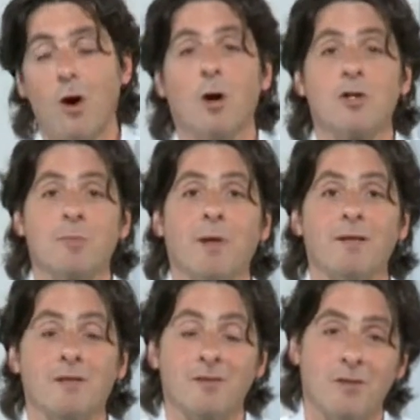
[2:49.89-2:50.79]
our
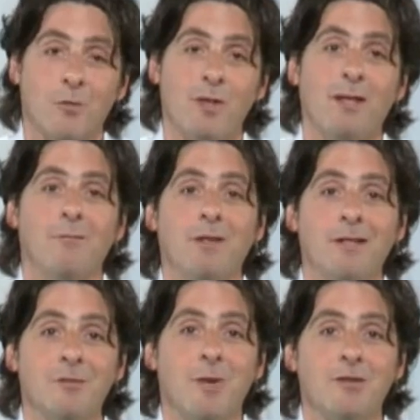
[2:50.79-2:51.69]
space, because you know we need we
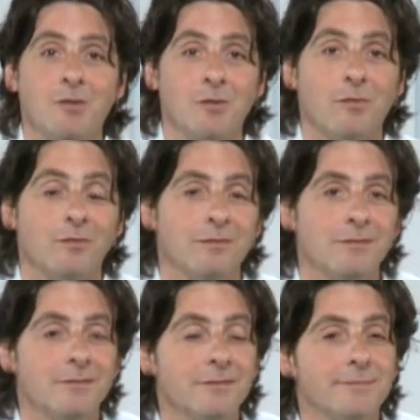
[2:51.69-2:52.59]
need space too.
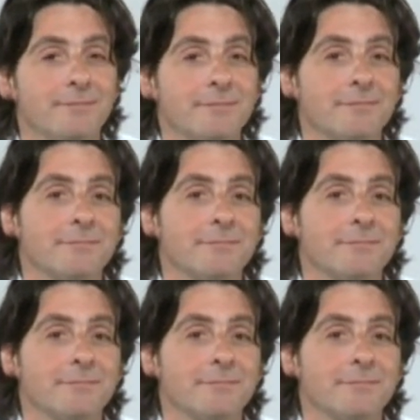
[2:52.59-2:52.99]
What if